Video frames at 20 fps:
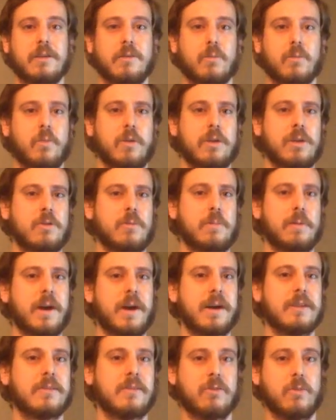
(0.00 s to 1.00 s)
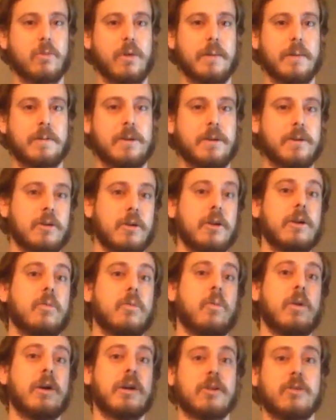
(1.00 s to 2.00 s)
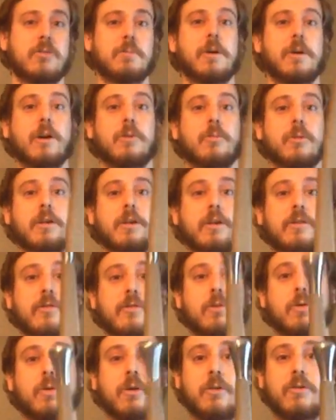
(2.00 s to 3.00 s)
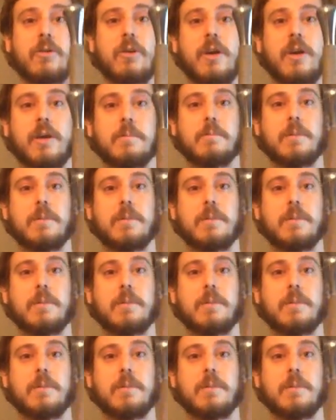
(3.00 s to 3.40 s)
when you practice a weapon, you're going to want to spar with it, of course.